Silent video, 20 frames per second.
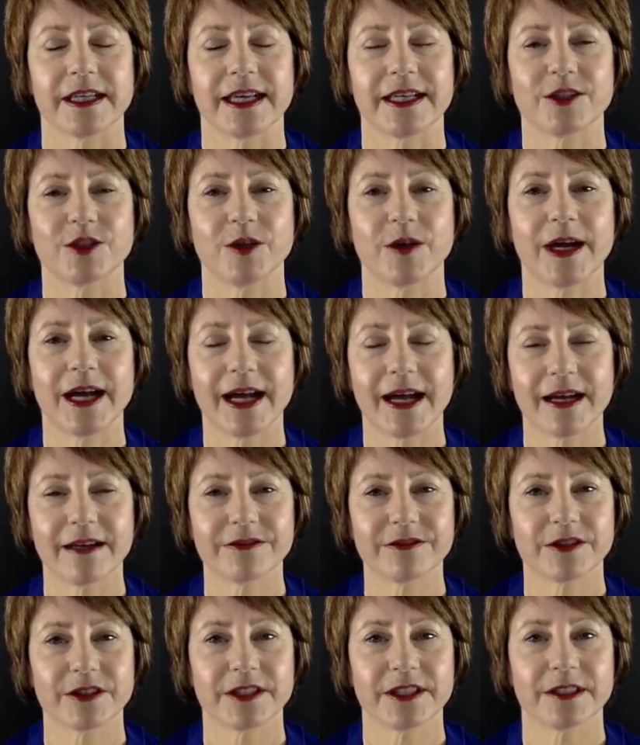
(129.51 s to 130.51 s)
And you
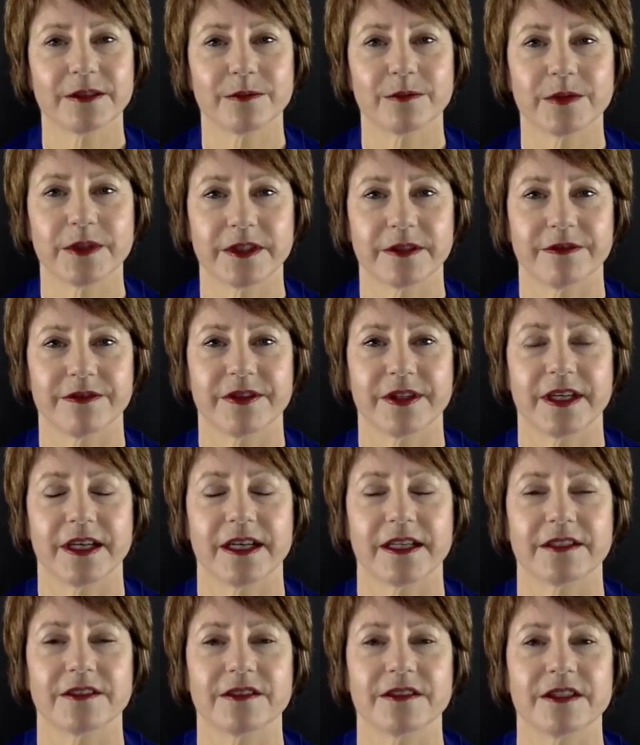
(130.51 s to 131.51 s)
have to get rid of
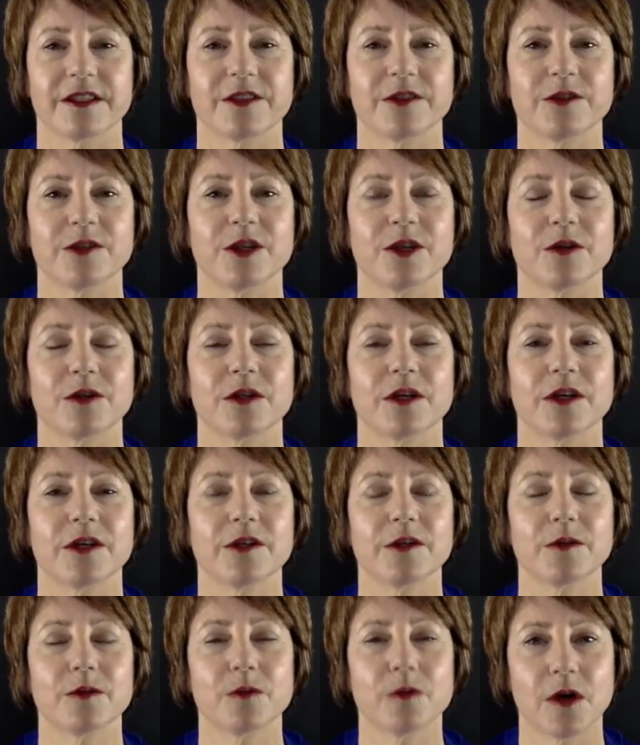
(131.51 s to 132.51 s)
things that you no
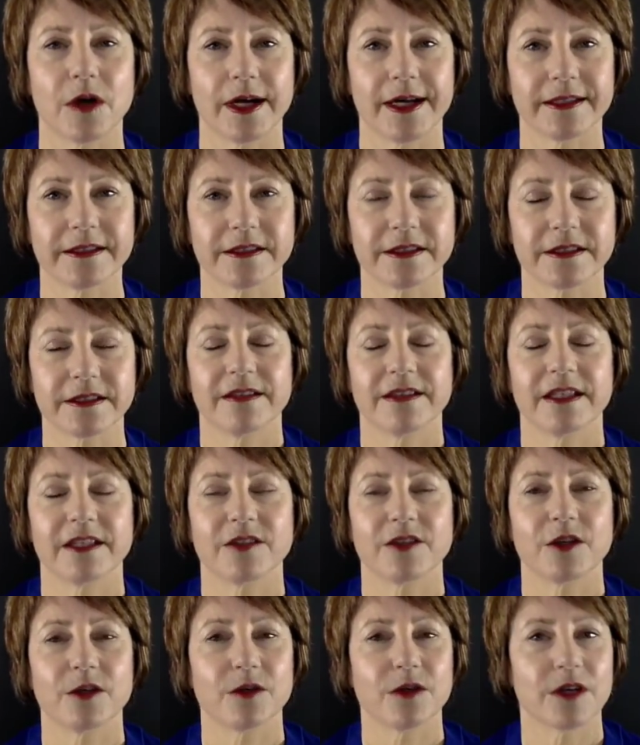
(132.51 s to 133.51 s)
longer want, that
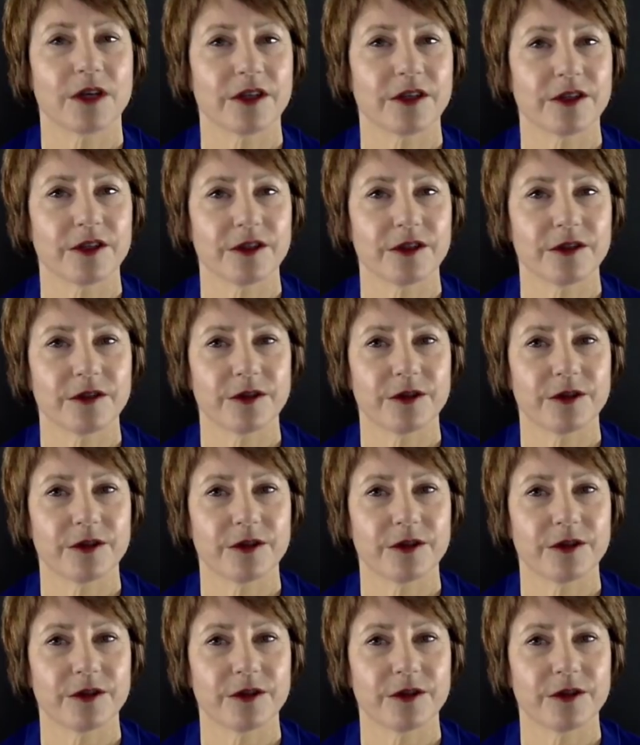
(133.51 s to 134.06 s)
no longer